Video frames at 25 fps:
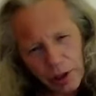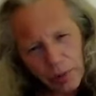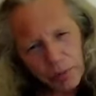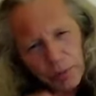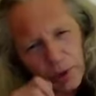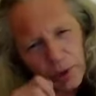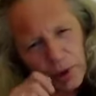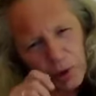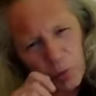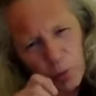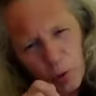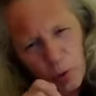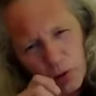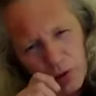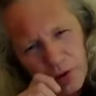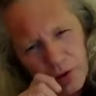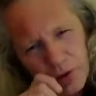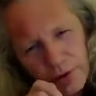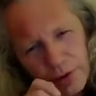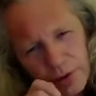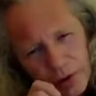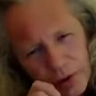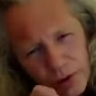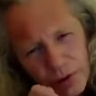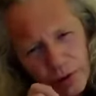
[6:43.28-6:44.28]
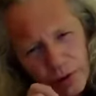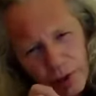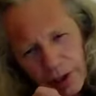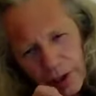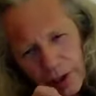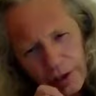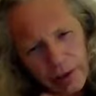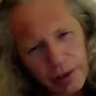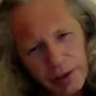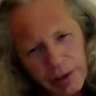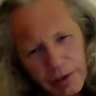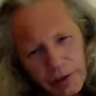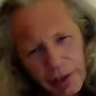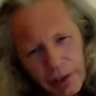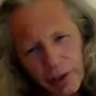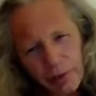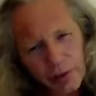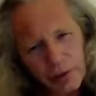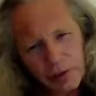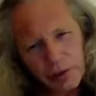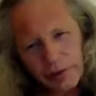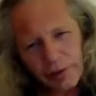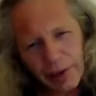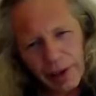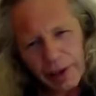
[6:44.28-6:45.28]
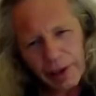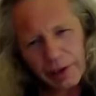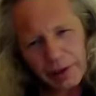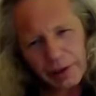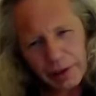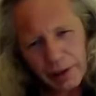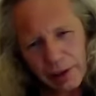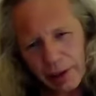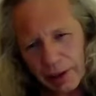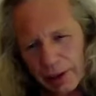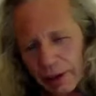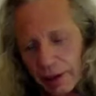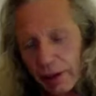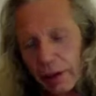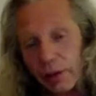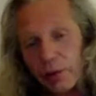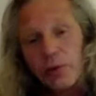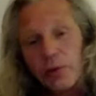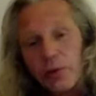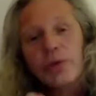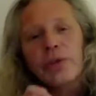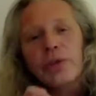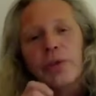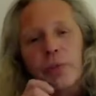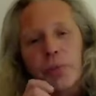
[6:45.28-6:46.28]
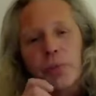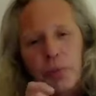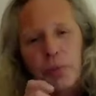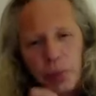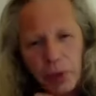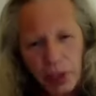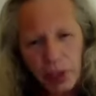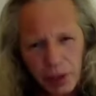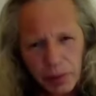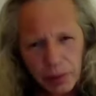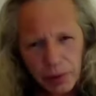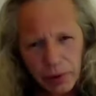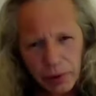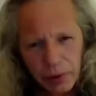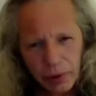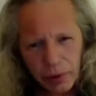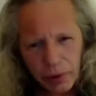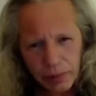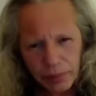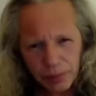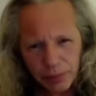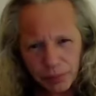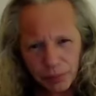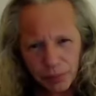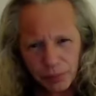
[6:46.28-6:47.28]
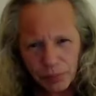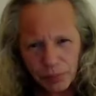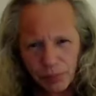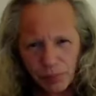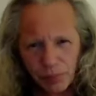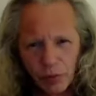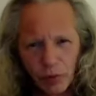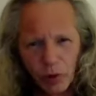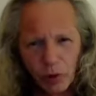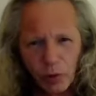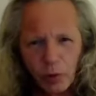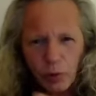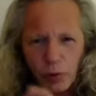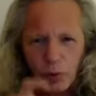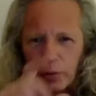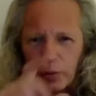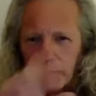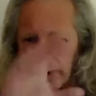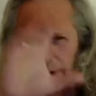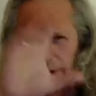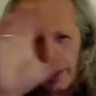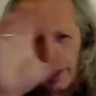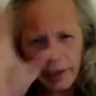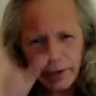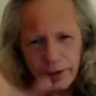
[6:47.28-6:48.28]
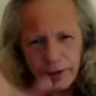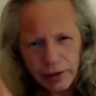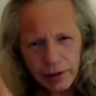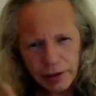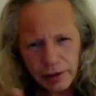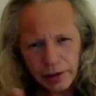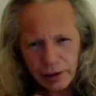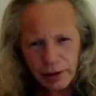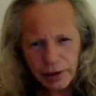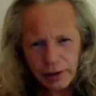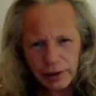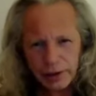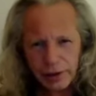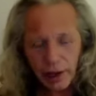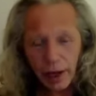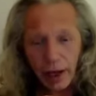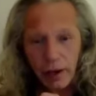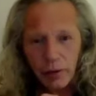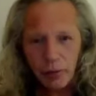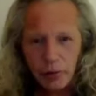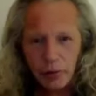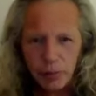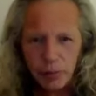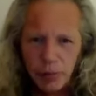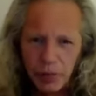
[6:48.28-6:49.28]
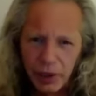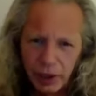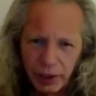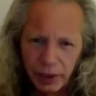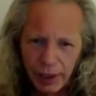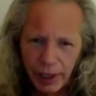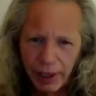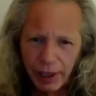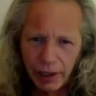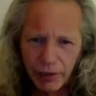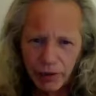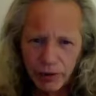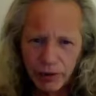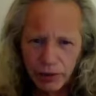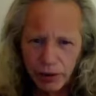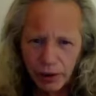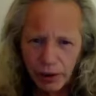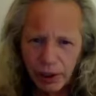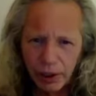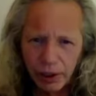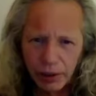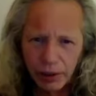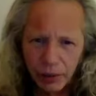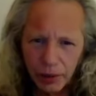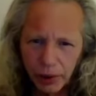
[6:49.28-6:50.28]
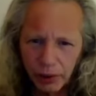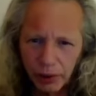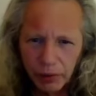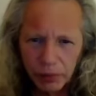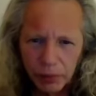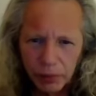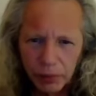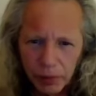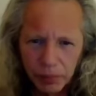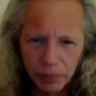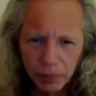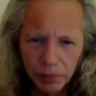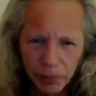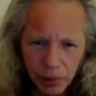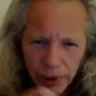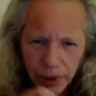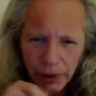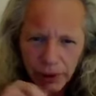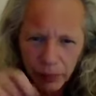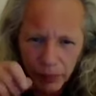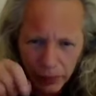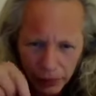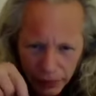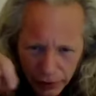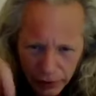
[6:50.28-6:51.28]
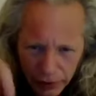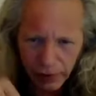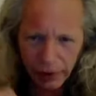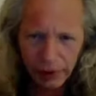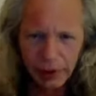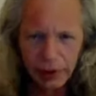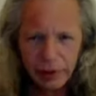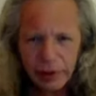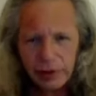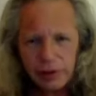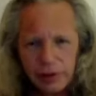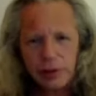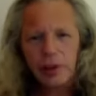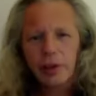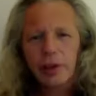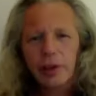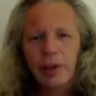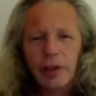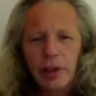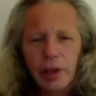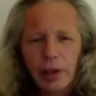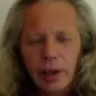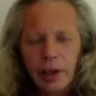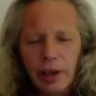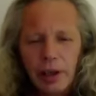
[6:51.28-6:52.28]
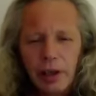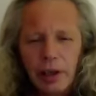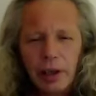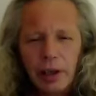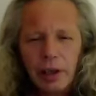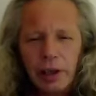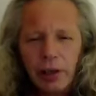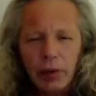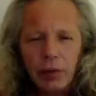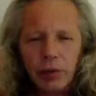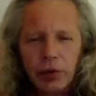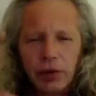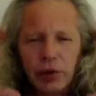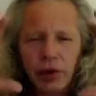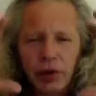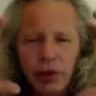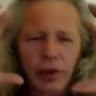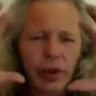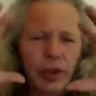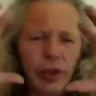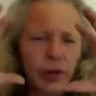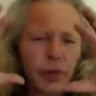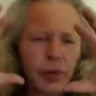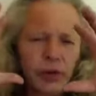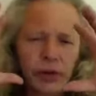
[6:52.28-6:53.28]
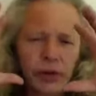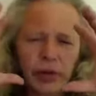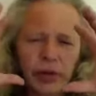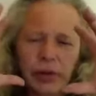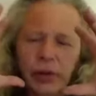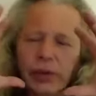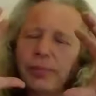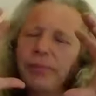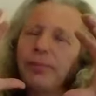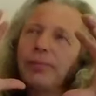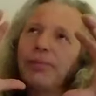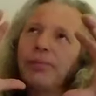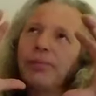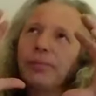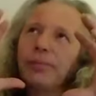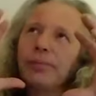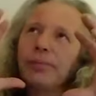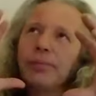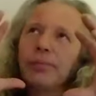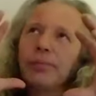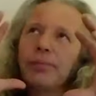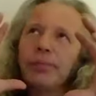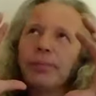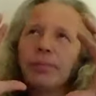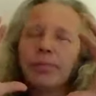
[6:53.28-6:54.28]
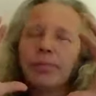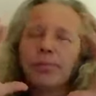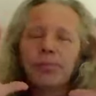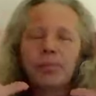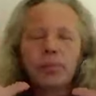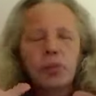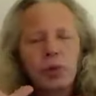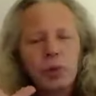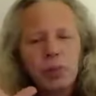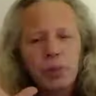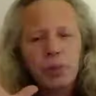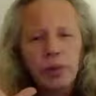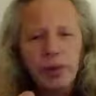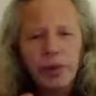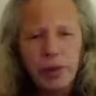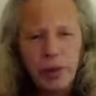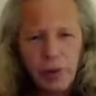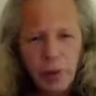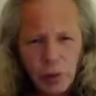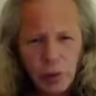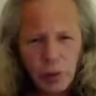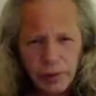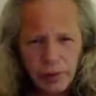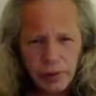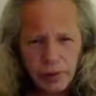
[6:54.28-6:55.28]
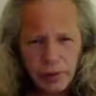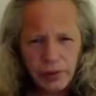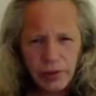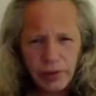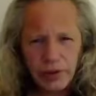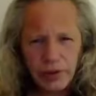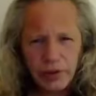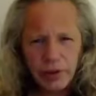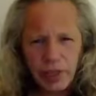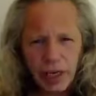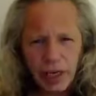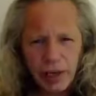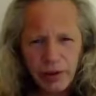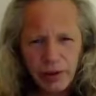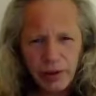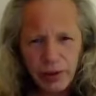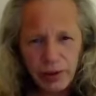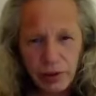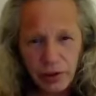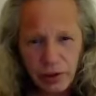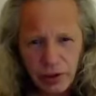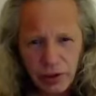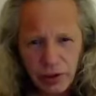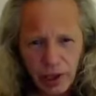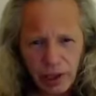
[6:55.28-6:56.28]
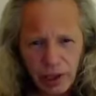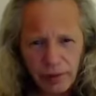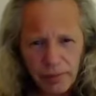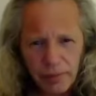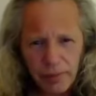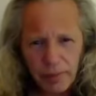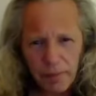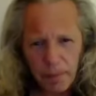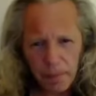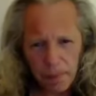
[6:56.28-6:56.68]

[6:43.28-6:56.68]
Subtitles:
But it wasn't the drains that I was fascinated in. It was the people or the entities that I would meet outside when I would be playing with the drains. And it was probably the equivalent of staring at the sun.